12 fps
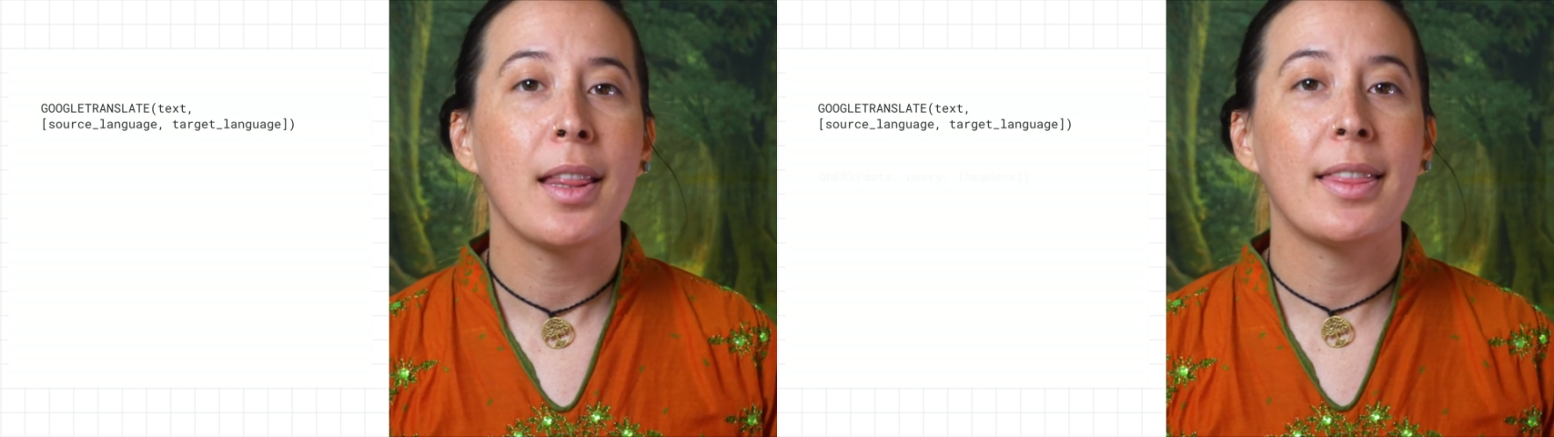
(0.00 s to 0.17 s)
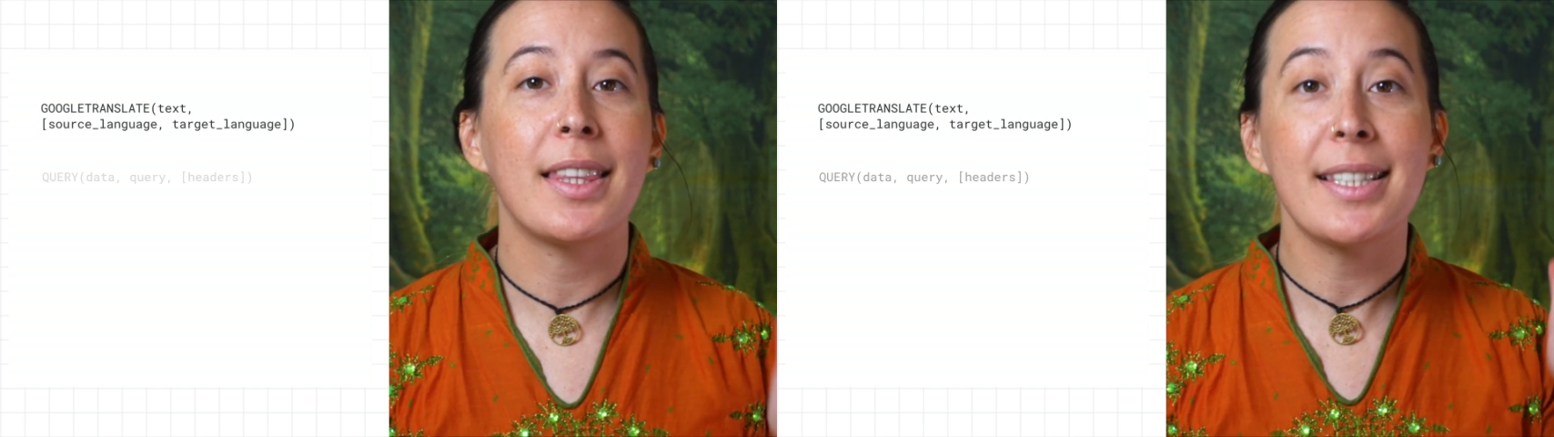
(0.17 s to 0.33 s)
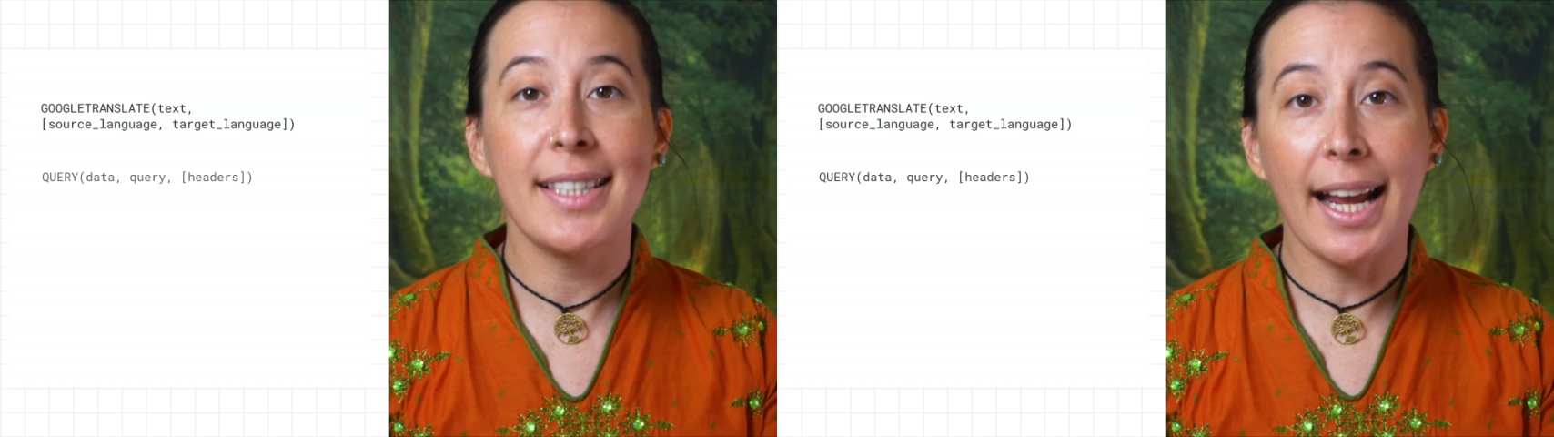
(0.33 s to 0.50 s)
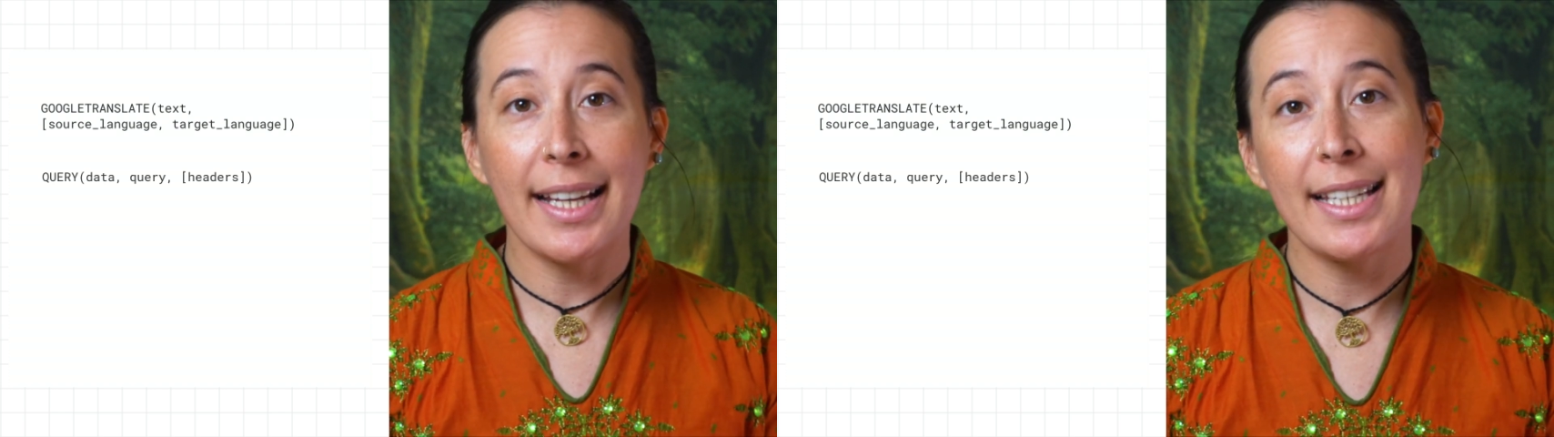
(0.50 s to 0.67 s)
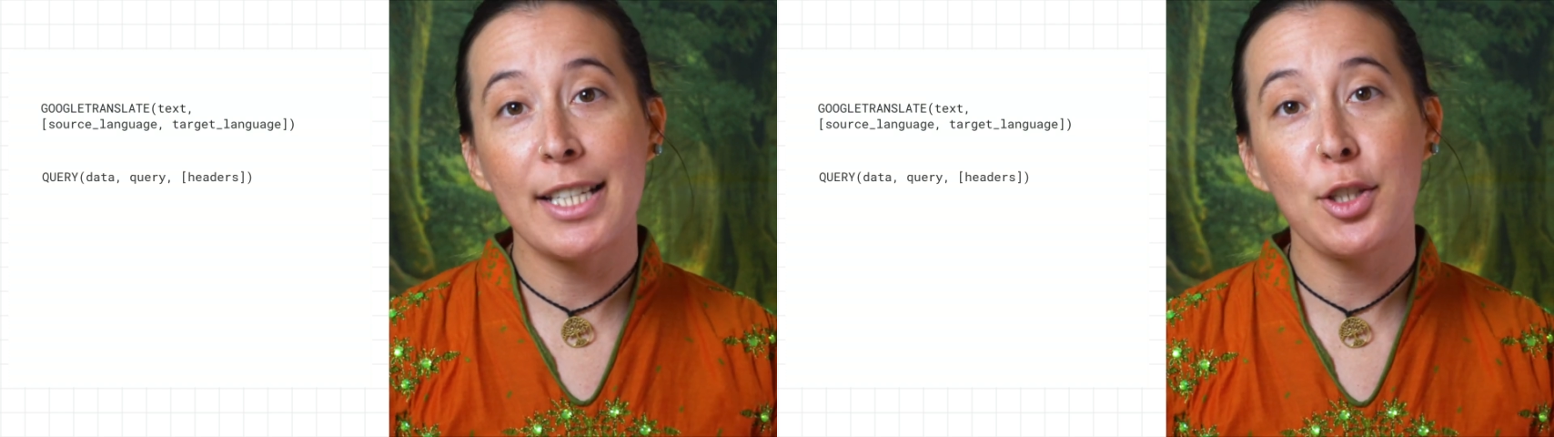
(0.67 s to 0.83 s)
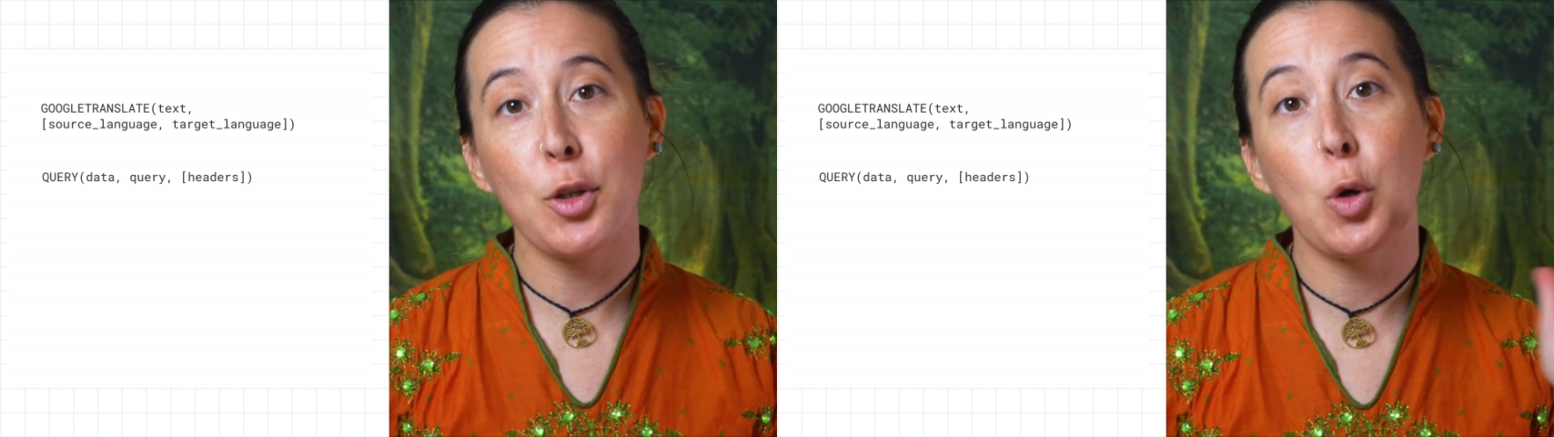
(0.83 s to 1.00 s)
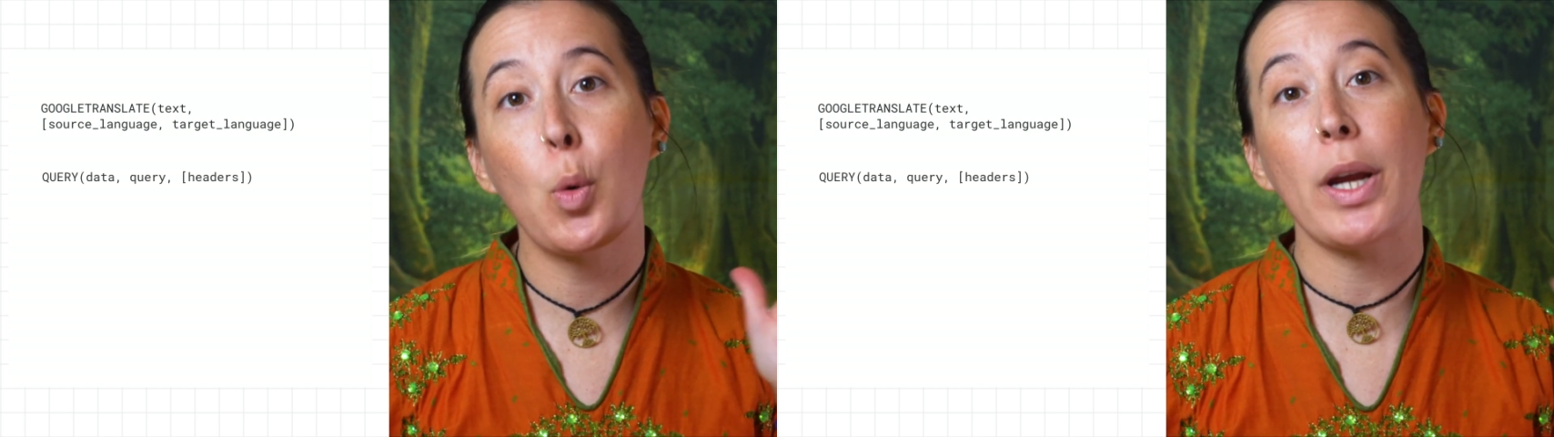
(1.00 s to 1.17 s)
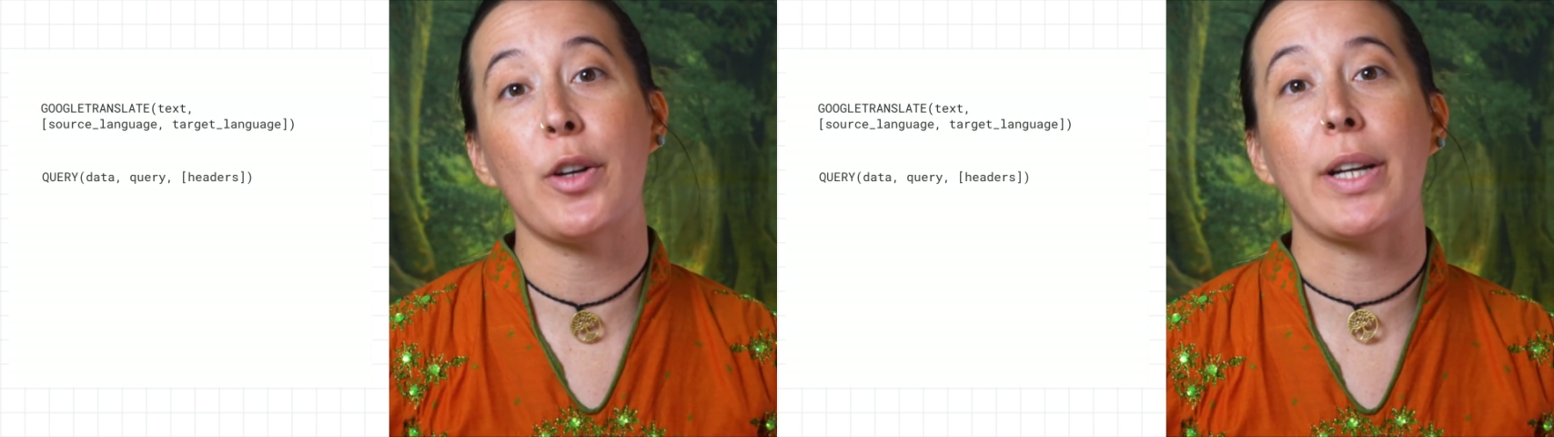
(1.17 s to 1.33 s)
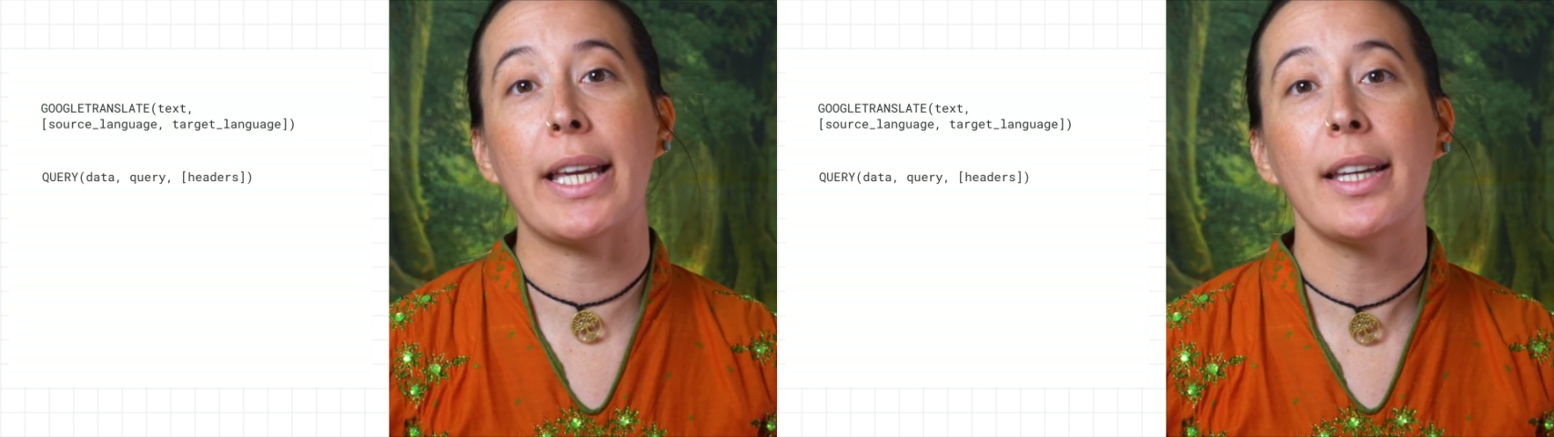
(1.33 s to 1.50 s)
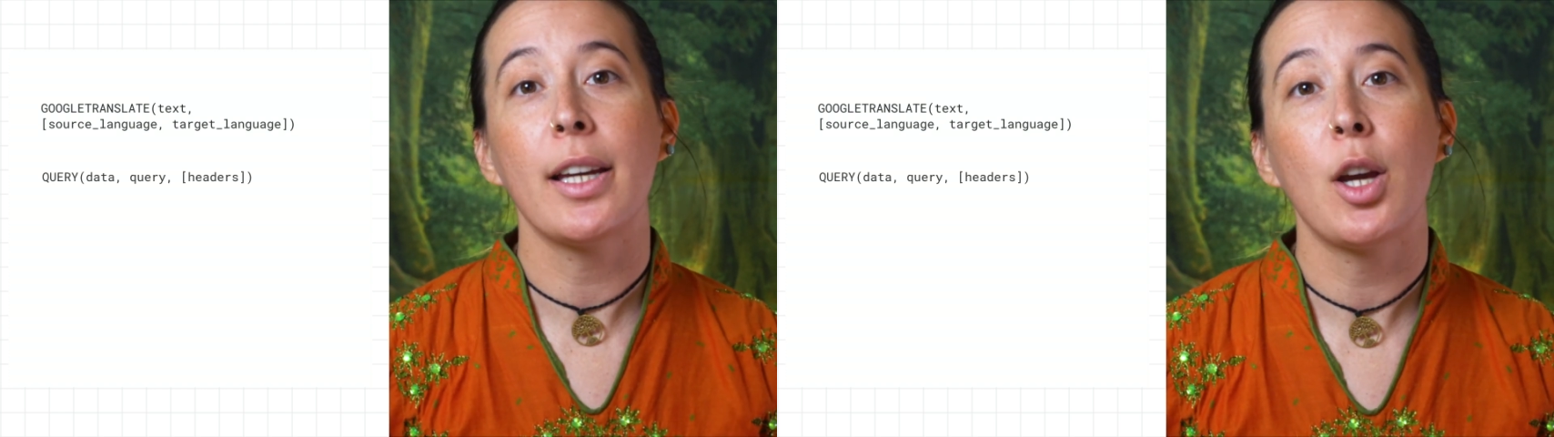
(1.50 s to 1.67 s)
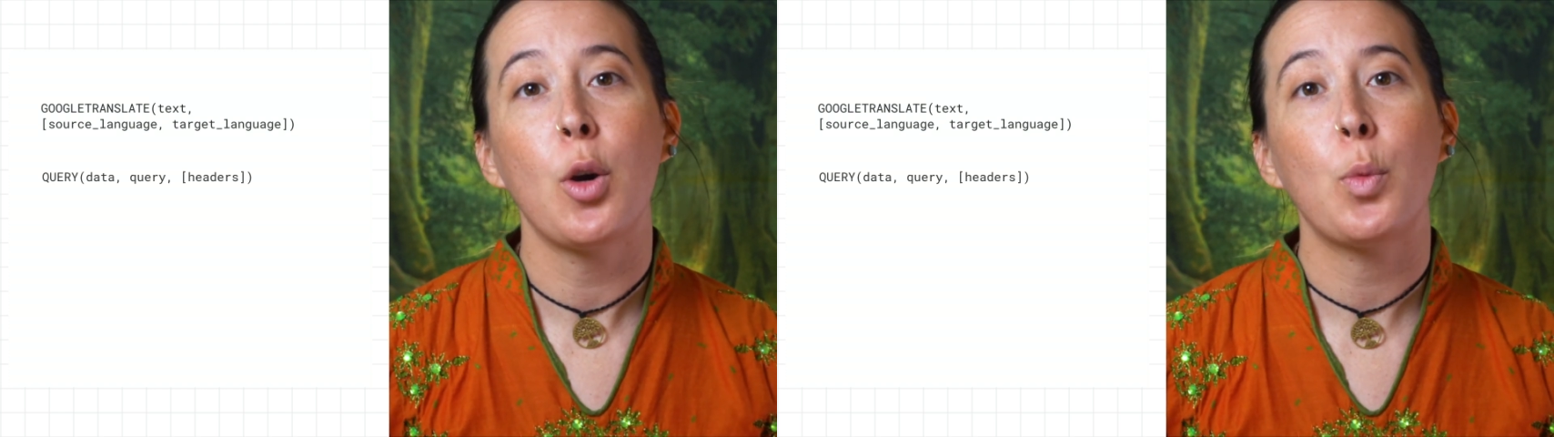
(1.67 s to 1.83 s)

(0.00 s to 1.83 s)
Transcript: The second is query,